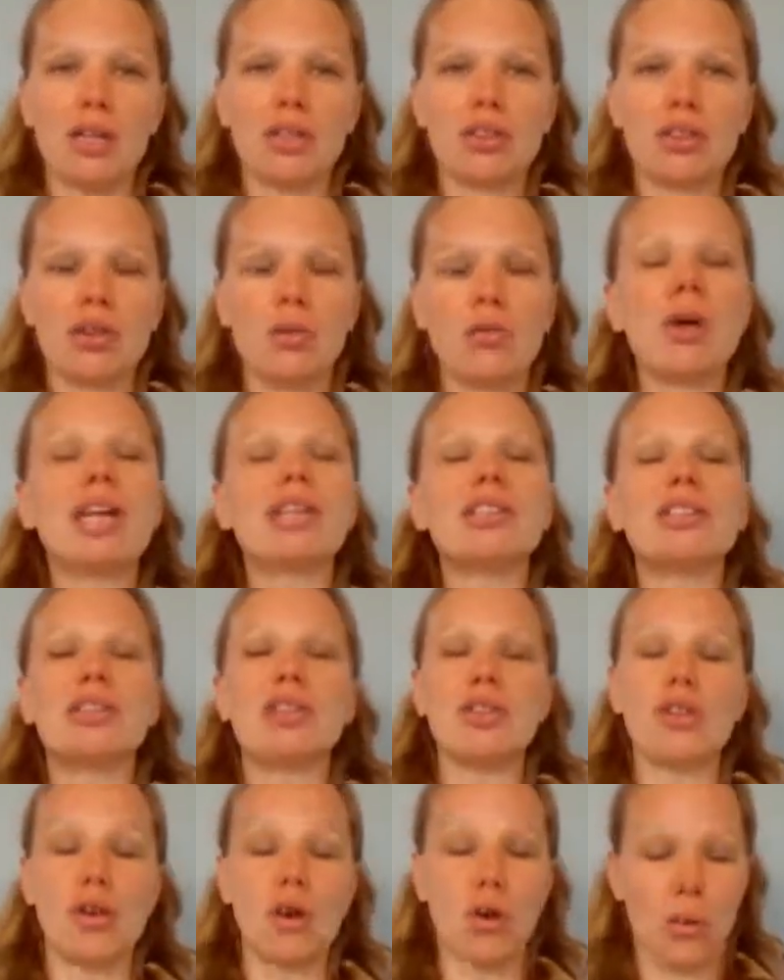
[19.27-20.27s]
So once
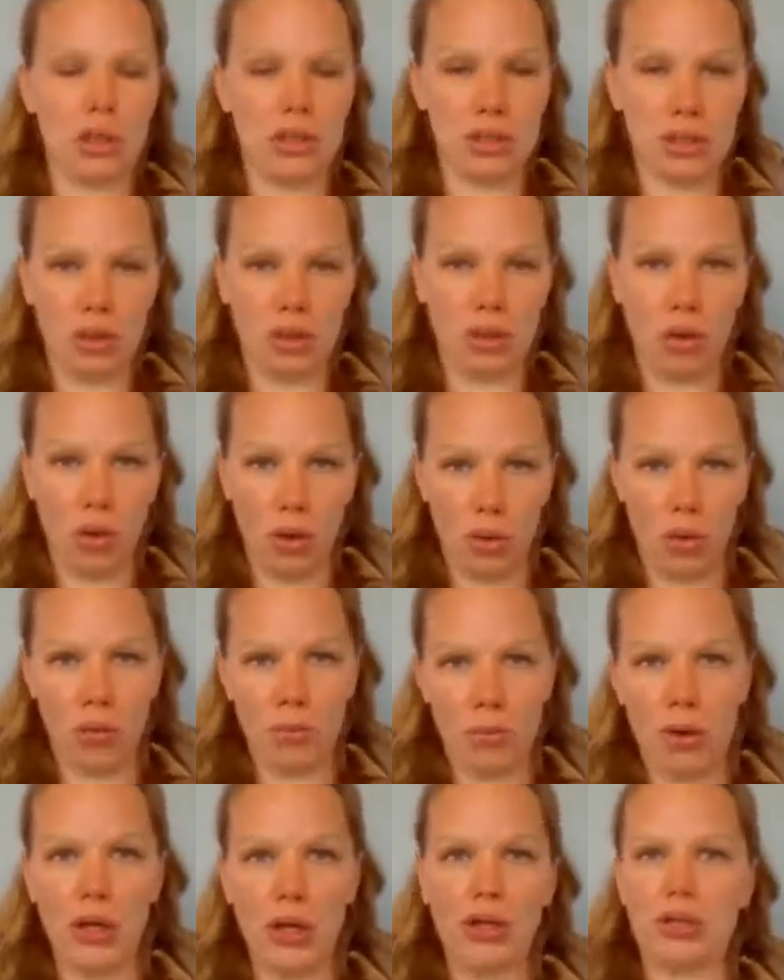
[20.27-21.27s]
you know what your
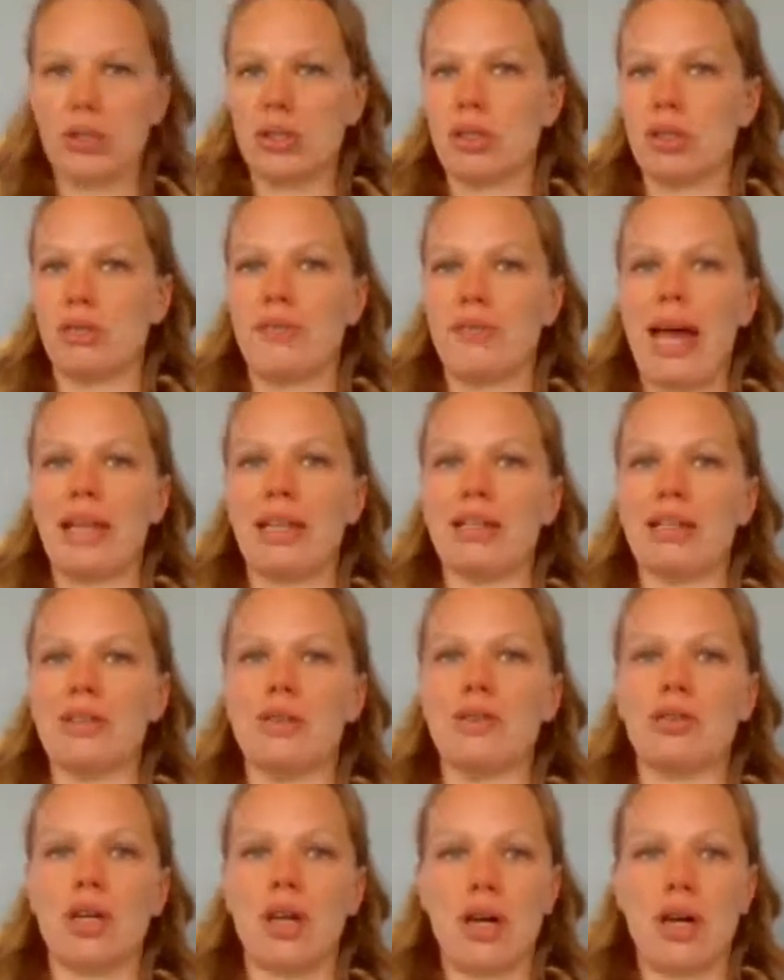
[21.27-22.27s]
own personal
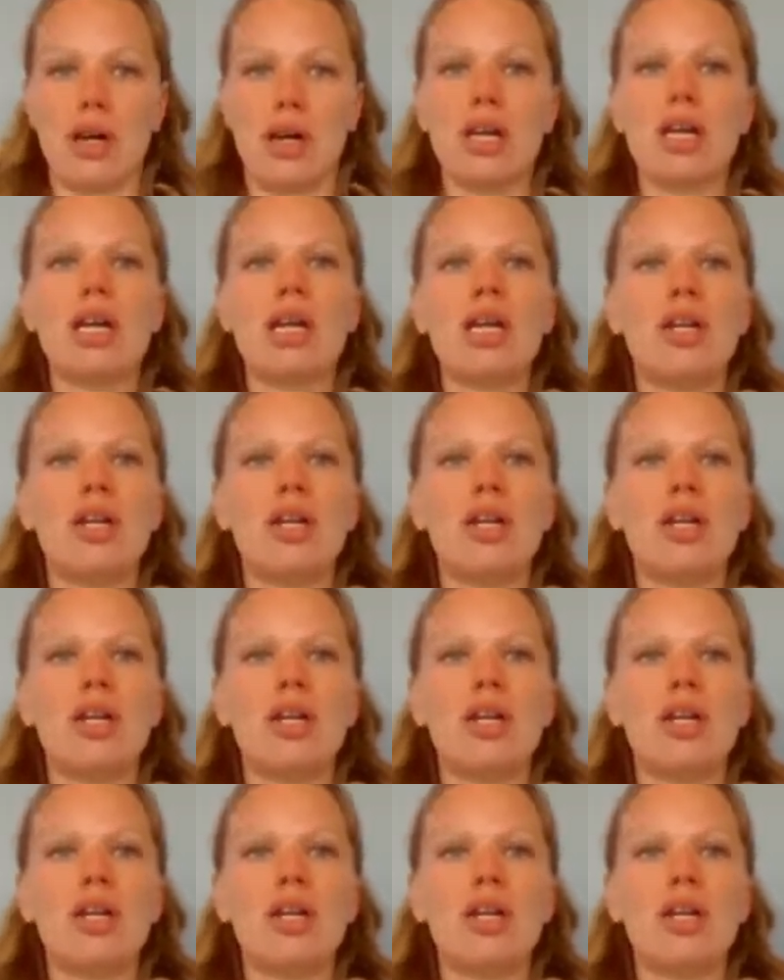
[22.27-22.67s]
values are,